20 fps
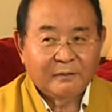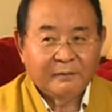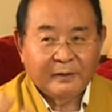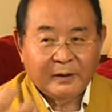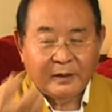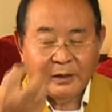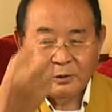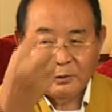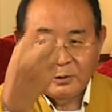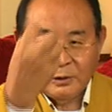
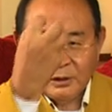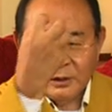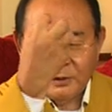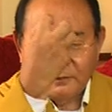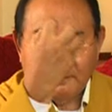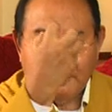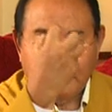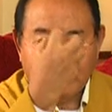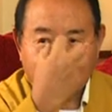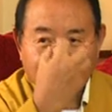very good in
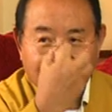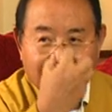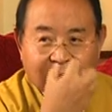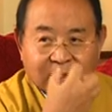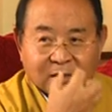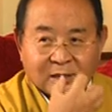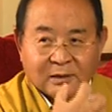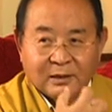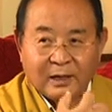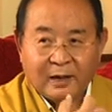
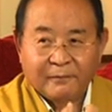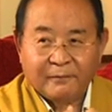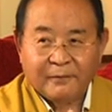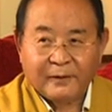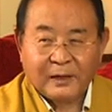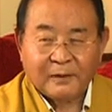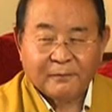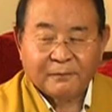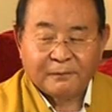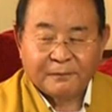visualizing, they're
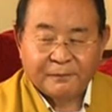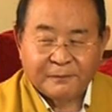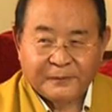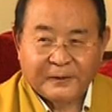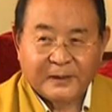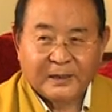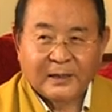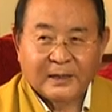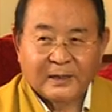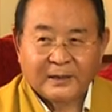very
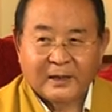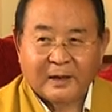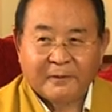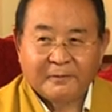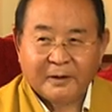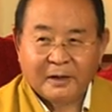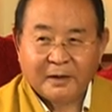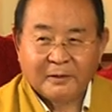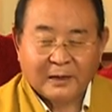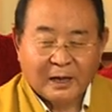feeling, they're
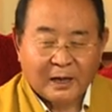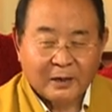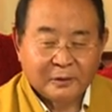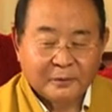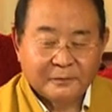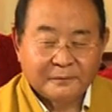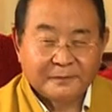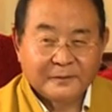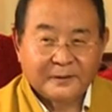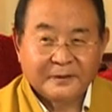very kind
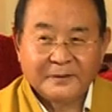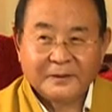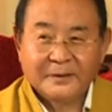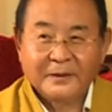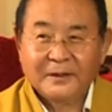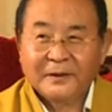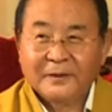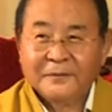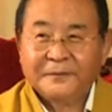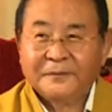of uh,
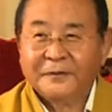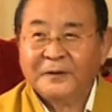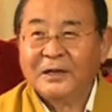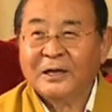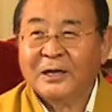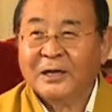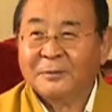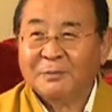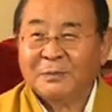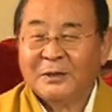
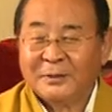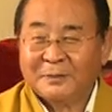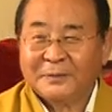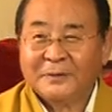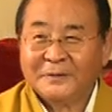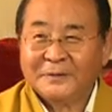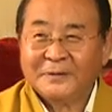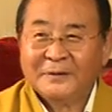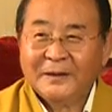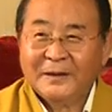feeling
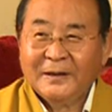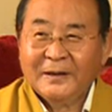people.